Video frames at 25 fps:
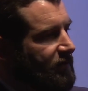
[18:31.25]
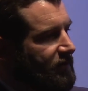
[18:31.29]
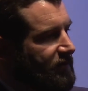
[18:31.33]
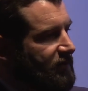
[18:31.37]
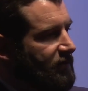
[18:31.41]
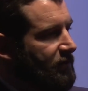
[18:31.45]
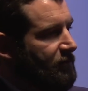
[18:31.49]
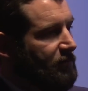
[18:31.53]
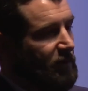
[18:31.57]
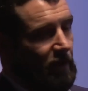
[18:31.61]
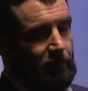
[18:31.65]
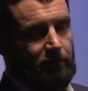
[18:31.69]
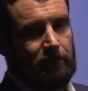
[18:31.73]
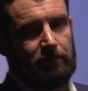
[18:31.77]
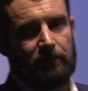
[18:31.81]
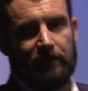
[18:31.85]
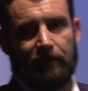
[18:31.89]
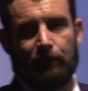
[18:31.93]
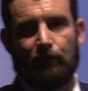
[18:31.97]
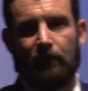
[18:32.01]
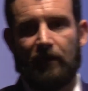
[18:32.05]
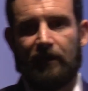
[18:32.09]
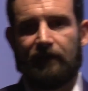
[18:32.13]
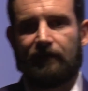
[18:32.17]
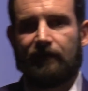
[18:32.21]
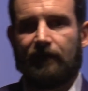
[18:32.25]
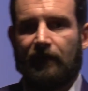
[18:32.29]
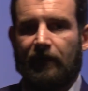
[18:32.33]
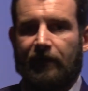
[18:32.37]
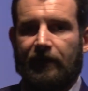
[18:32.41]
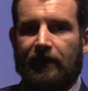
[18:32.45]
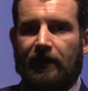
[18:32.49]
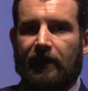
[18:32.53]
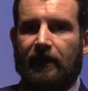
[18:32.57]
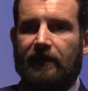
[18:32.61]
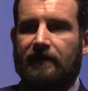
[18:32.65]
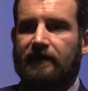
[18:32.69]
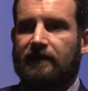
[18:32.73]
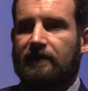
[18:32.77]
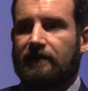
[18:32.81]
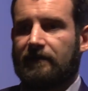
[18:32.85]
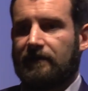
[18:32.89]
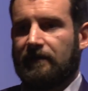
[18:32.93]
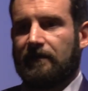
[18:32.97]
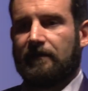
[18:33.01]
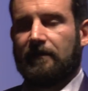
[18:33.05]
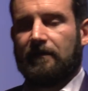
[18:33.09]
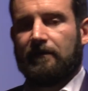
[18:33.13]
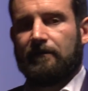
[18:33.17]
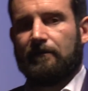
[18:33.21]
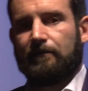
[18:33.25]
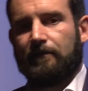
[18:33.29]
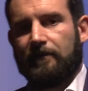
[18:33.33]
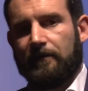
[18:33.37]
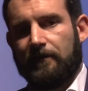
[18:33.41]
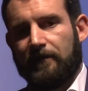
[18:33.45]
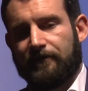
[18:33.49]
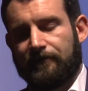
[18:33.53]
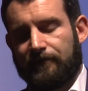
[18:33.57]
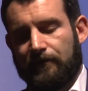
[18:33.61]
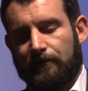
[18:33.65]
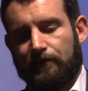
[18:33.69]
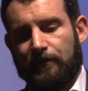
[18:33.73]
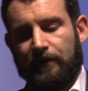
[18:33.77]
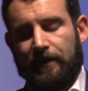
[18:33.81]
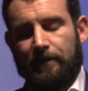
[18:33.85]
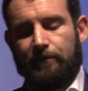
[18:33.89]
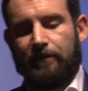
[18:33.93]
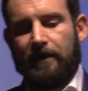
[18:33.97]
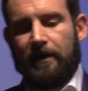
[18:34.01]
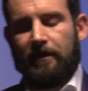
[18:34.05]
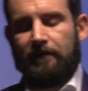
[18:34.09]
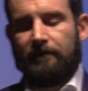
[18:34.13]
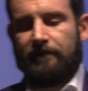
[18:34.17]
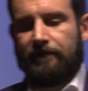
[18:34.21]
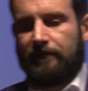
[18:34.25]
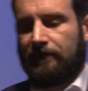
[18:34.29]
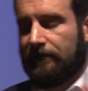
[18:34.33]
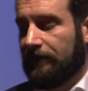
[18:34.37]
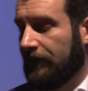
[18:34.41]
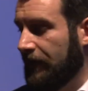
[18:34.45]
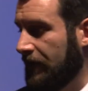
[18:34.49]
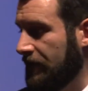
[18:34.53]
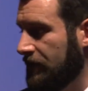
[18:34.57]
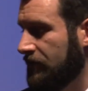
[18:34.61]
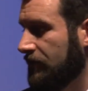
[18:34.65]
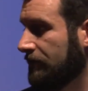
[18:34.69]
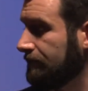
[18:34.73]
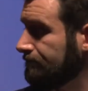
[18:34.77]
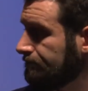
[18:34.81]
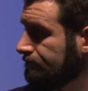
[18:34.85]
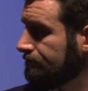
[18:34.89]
So probably Wi-Fi next, together with ultra-wideband for ranging.